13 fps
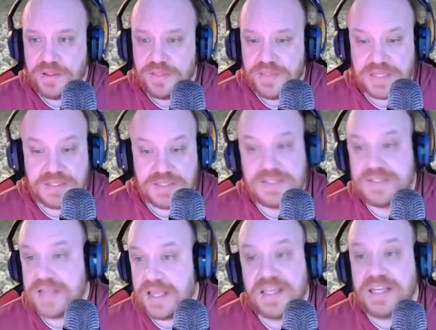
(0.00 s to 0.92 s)
that's
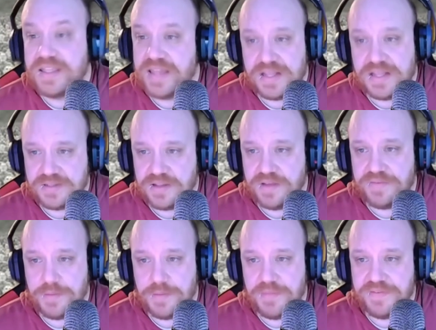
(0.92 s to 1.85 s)
selling that stuff
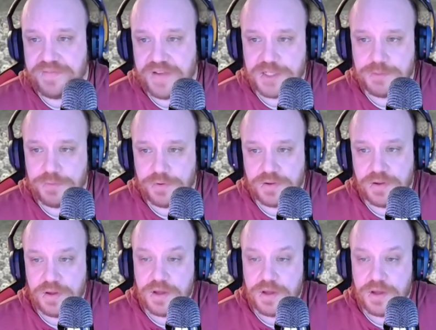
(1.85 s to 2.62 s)
on my Facebook,